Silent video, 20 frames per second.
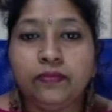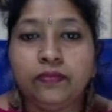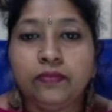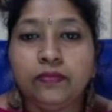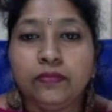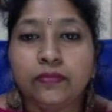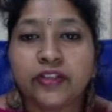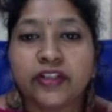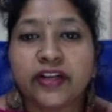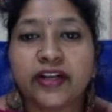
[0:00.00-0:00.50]

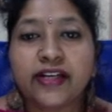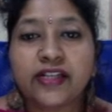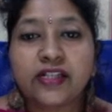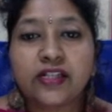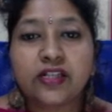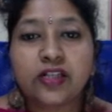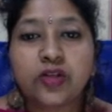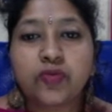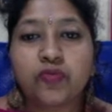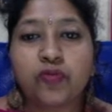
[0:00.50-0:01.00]
The next
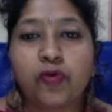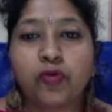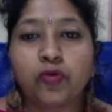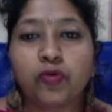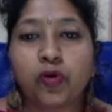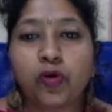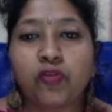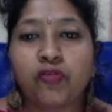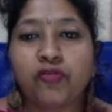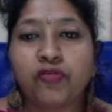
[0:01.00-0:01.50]
is photo
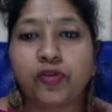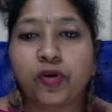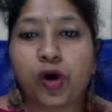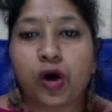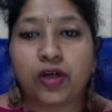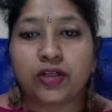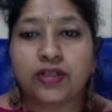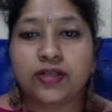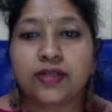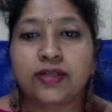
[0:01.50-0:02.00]
of
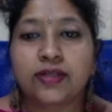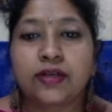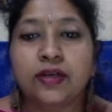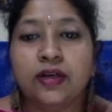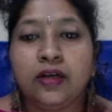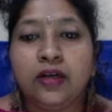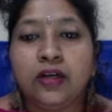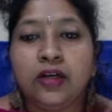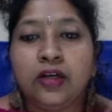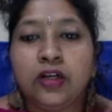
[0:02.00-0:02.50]
yours.
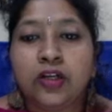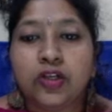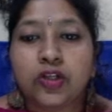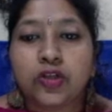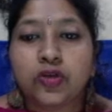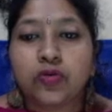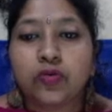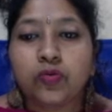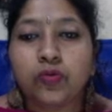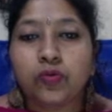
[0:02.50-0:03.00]

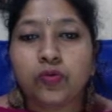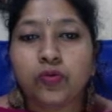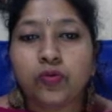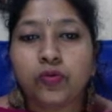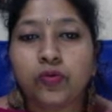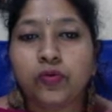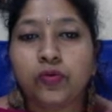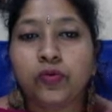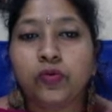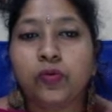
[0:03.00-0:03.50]
So you
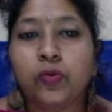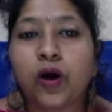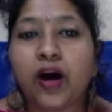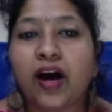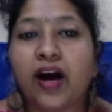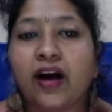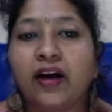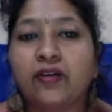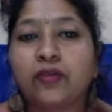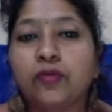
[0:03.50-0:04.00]

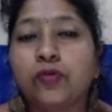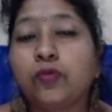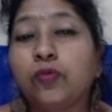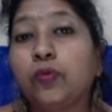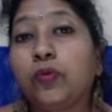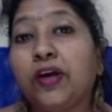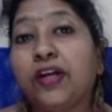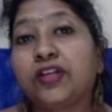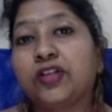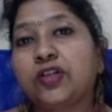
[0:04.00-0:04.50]

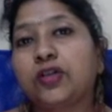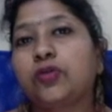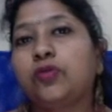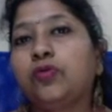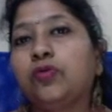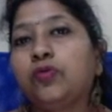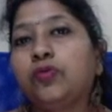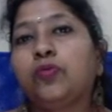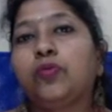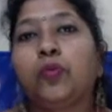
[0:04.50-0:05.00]
ensure
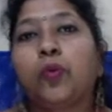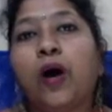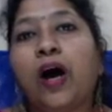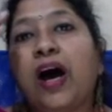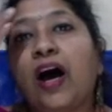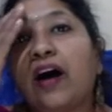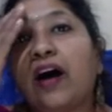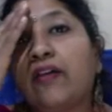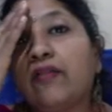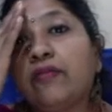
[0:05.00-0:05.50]
you
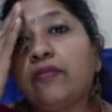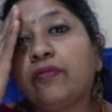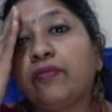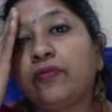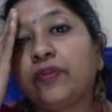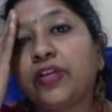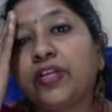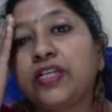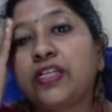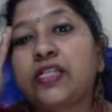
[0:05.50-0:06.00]
have
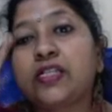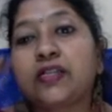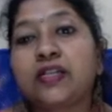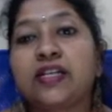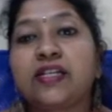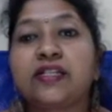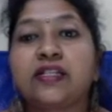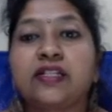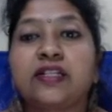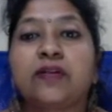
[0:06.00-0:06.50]
these
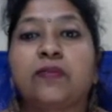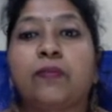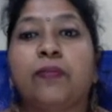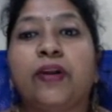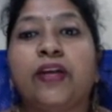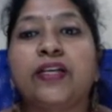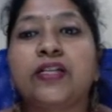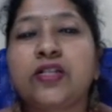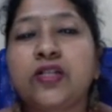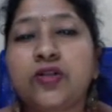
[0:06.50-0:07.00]
things in
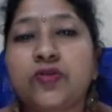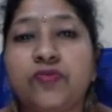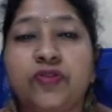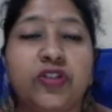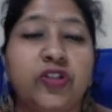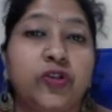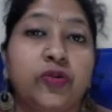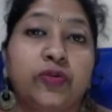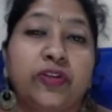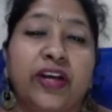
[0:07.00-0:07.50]
place which
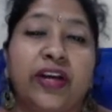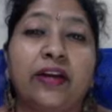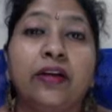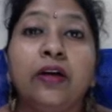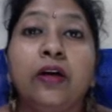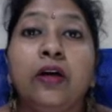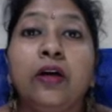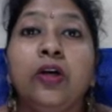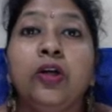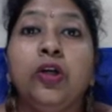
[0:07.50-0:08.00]
you can
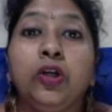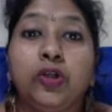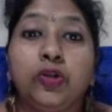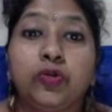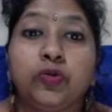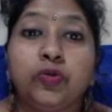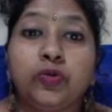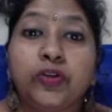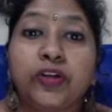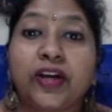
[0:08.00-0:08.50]

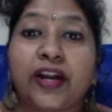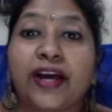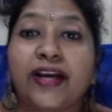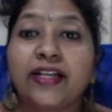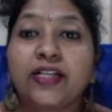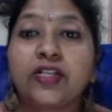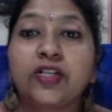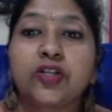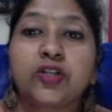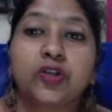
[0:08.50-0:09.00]

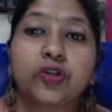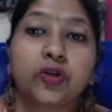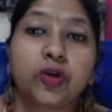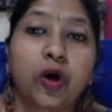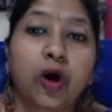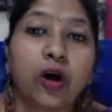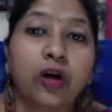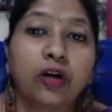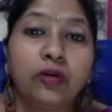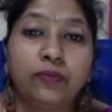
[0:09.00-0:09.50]
utilize to
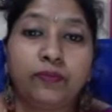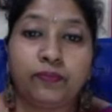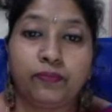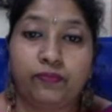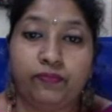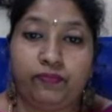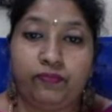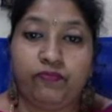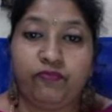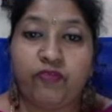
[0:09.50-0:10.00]
your
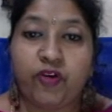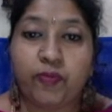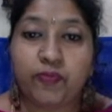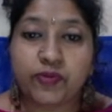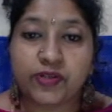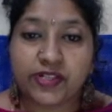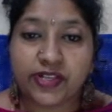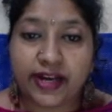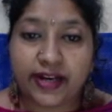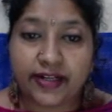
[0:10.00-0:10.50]

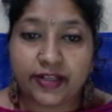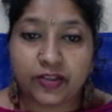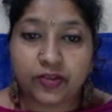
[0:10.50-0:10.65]
website.